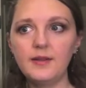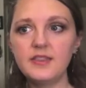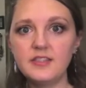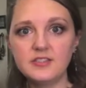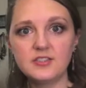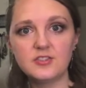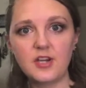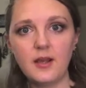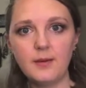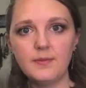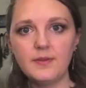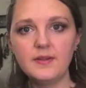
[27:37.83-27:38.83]
this
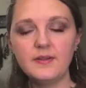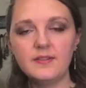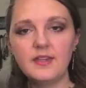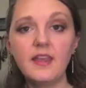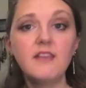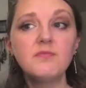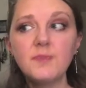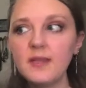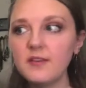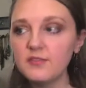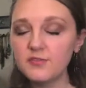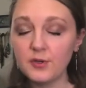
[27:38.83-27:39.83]
job gave
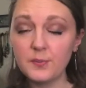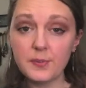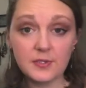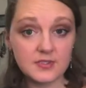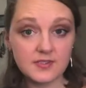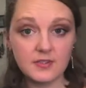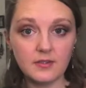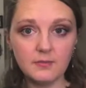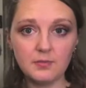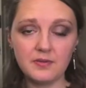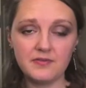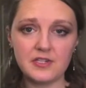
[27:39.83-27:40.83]
me for personal and
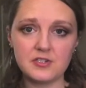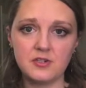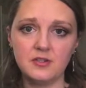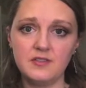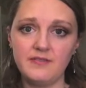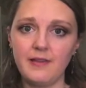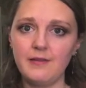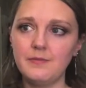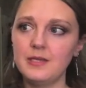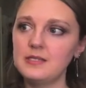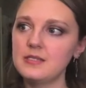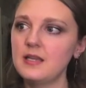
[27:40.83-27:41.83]
professional
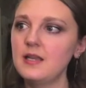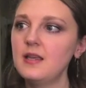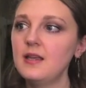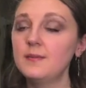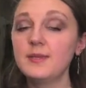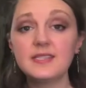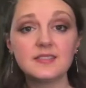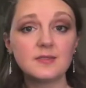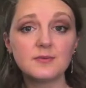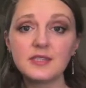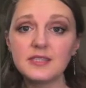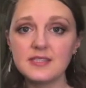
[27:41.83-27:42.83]
development, because it
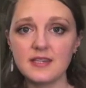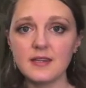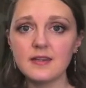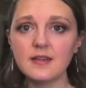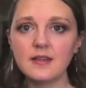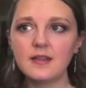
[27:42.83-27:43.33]
really did.